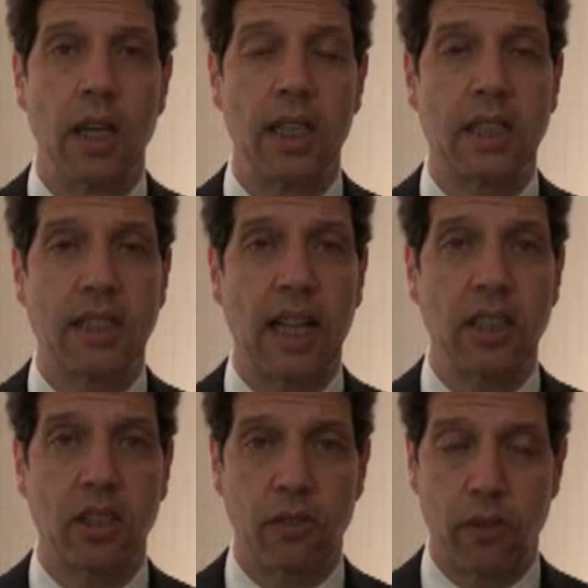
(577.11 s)

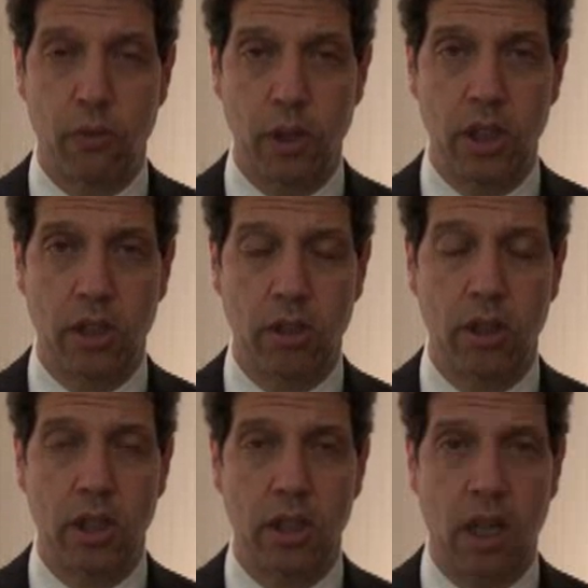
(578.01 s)
Extensive
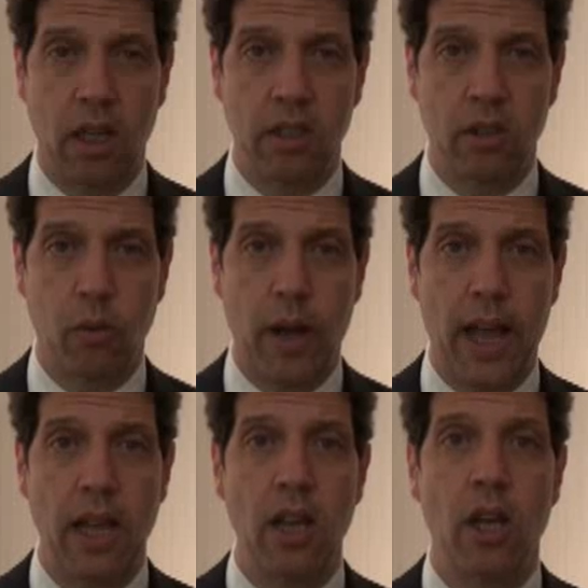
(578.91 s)
research is
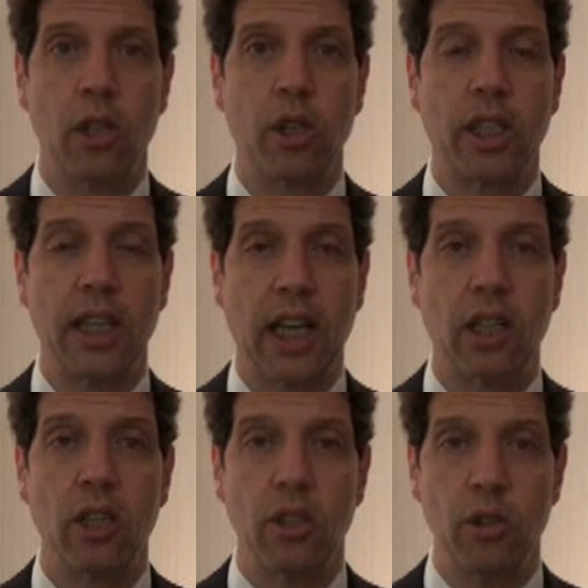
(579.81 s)
underway looking at
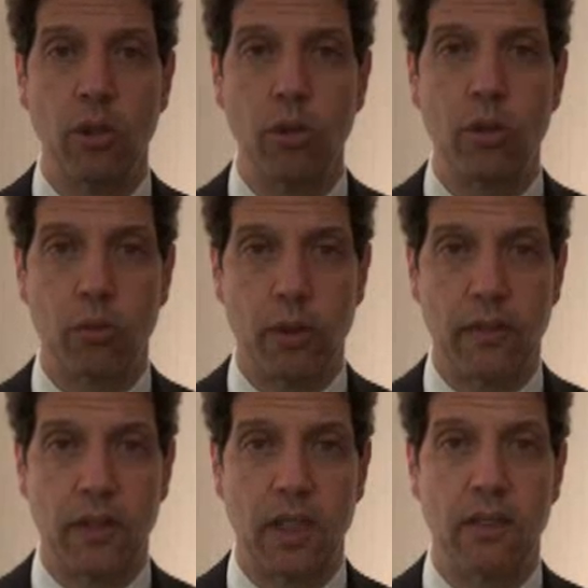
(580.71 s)
new
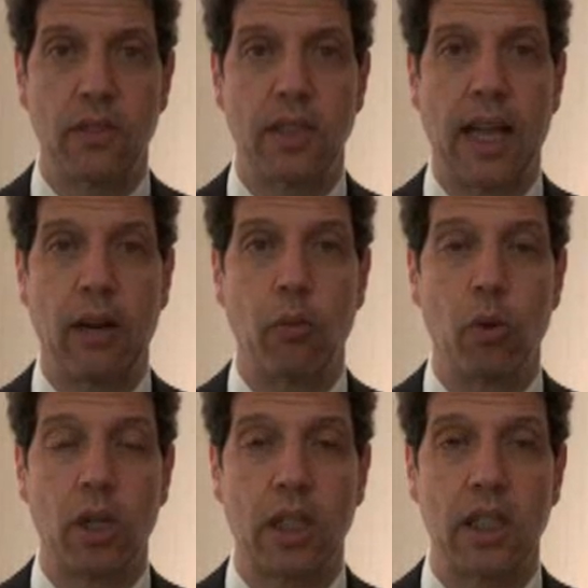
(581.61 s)
derivatives that
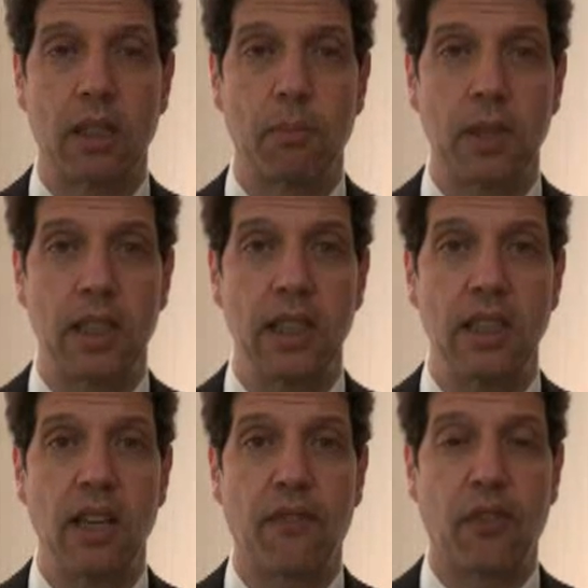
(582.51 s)
work in a completely
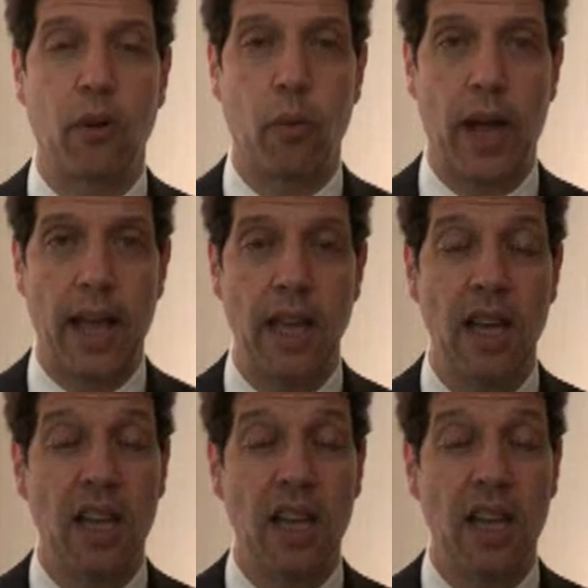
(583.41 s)
different way